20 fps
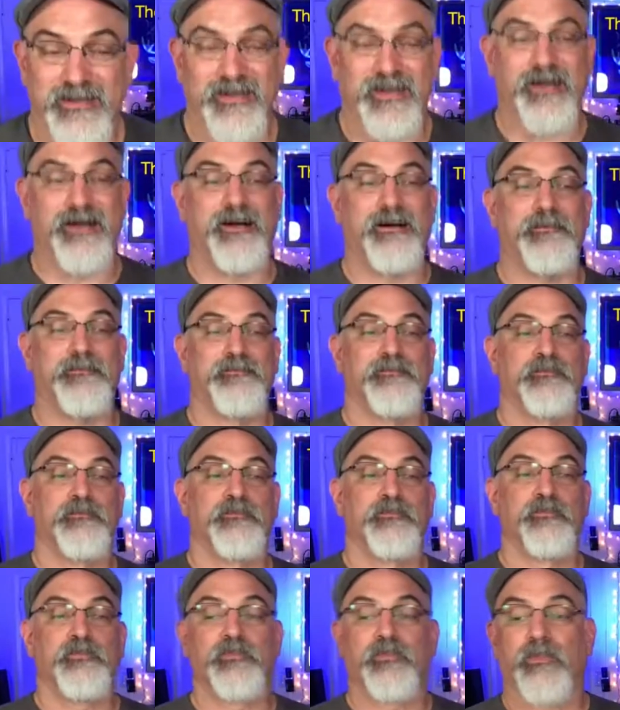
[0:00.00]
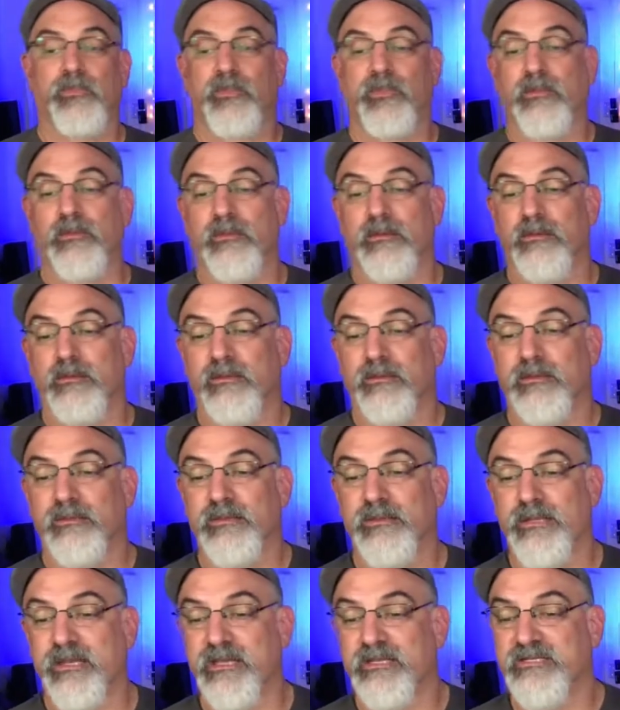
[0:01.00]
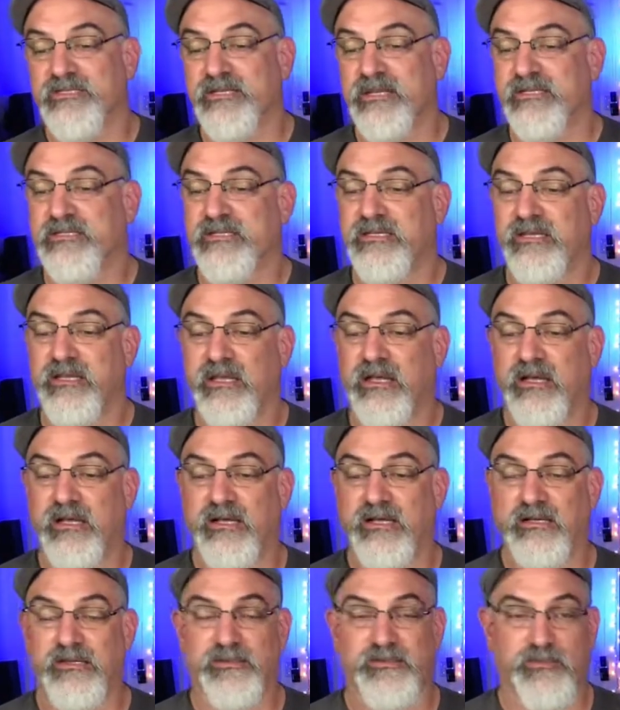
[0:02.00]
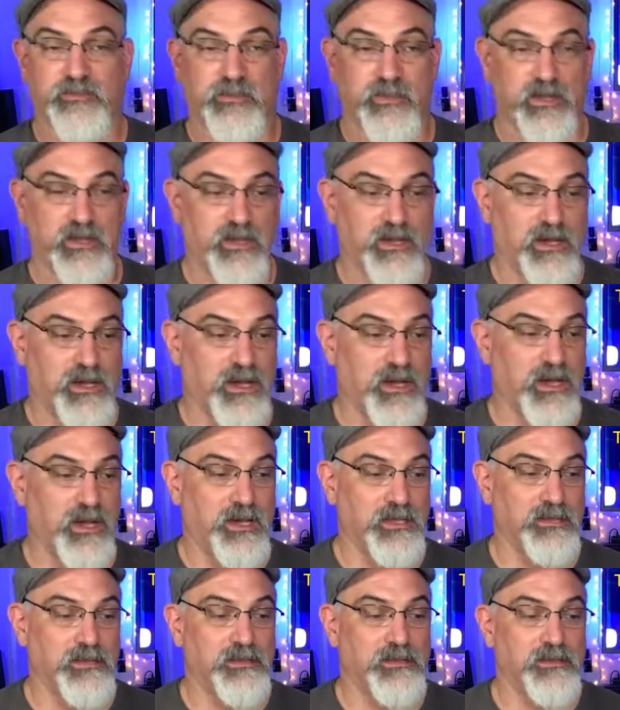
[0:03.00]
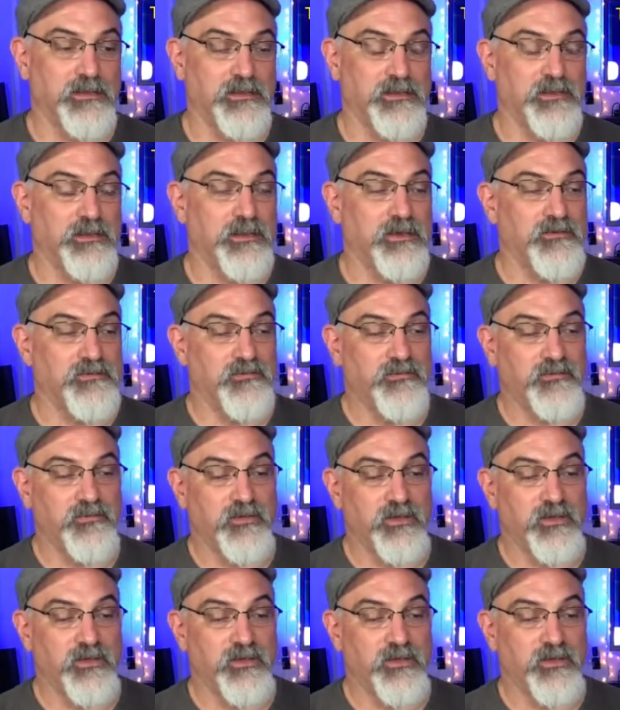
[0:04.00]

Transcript: um, Thanks, Jesse. I love.